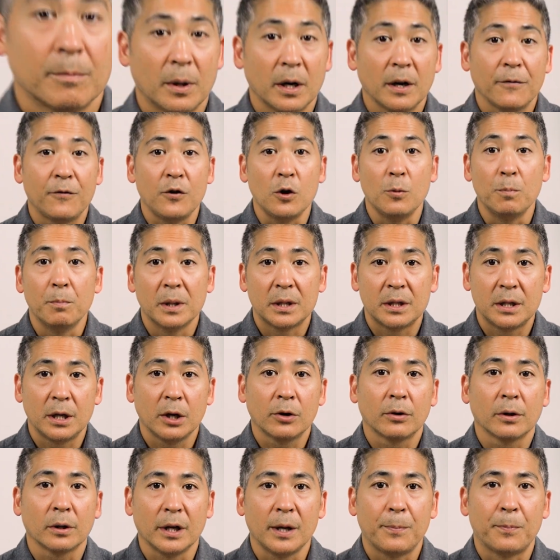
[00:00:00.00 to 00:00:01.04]
But if you
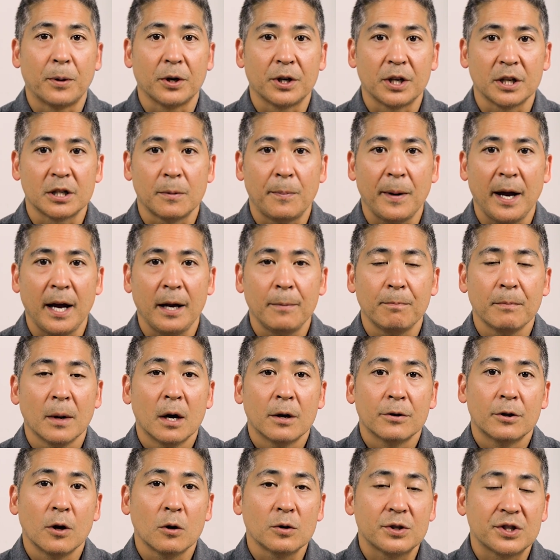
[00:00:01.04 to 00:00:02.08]
materially participate,
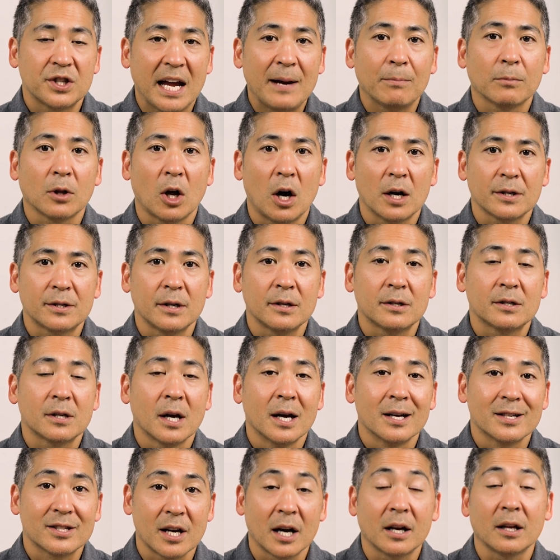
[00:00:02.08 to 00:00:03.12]
those same losses
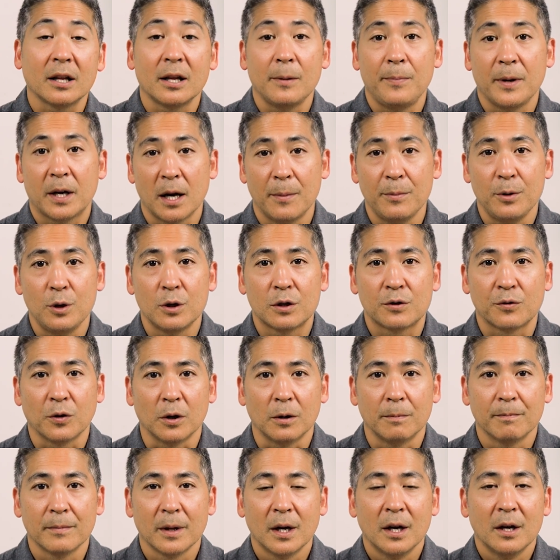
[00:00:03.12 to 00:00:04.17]
suddenly become useful.